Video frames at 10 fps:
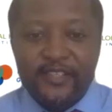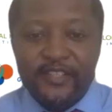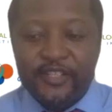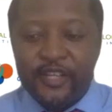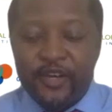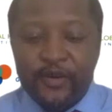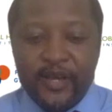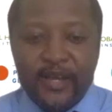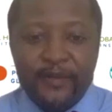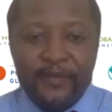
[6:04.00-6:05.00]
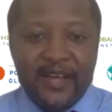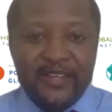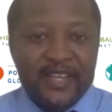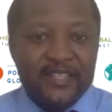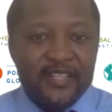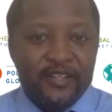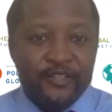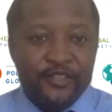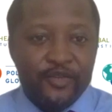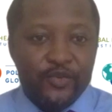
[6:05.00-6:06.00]
So our center
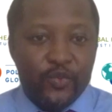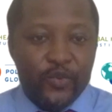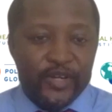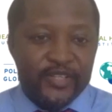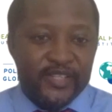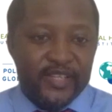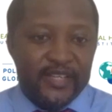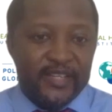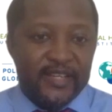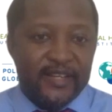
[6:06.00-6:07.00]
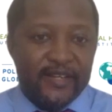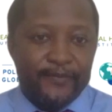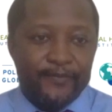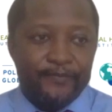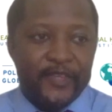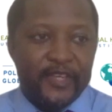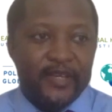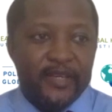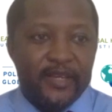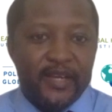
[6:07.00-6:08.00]
also works in
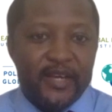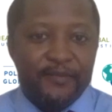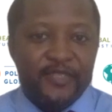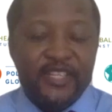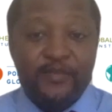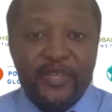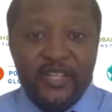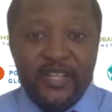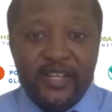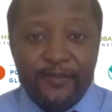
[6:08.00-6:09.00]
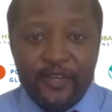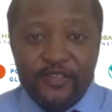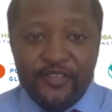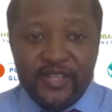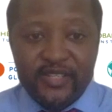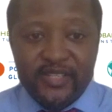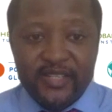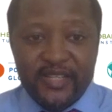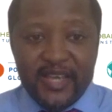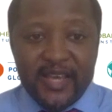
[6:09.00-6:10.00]
6 middle-income
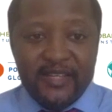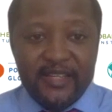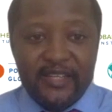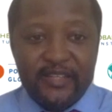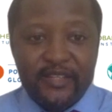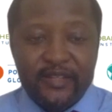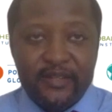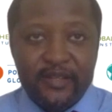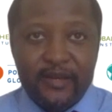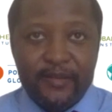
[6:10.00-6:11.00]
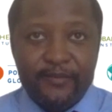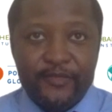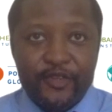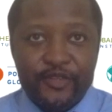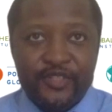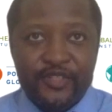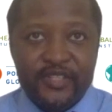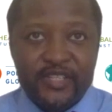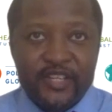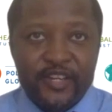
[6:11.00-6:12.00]
countries, and in those
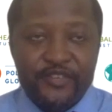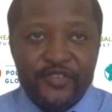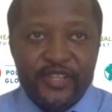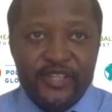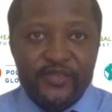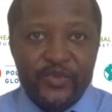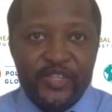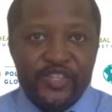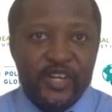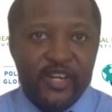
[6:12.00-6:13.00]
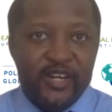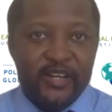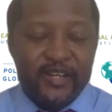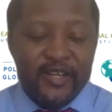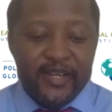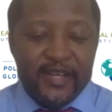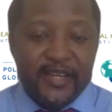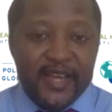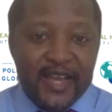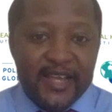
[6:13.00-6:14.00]
6 countries, which are
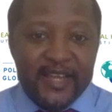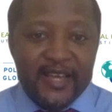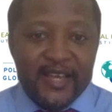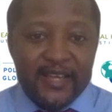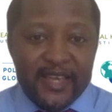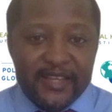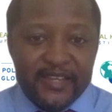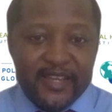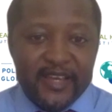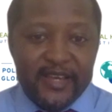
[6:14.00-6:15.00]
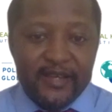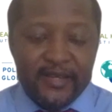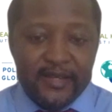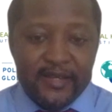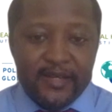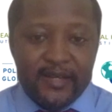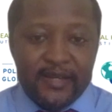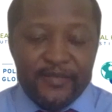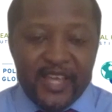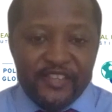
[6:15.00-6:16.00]
Ghana, Kenya,
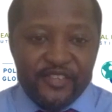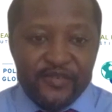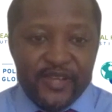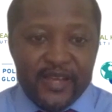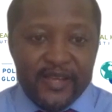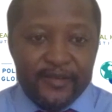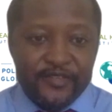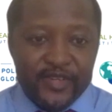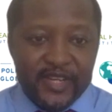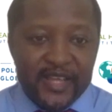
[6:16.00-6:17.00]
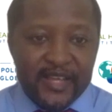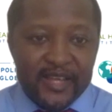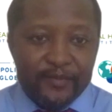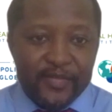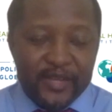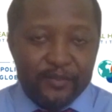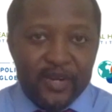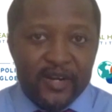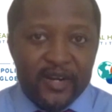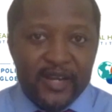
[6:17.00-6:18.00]
Nigeria, Sri Lanka,
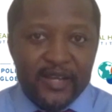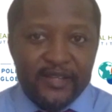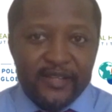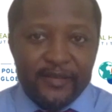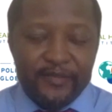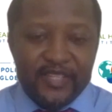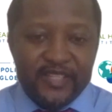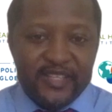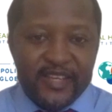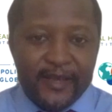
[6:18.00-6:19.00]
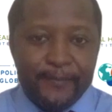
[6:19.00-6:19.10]
Myanmar, and India,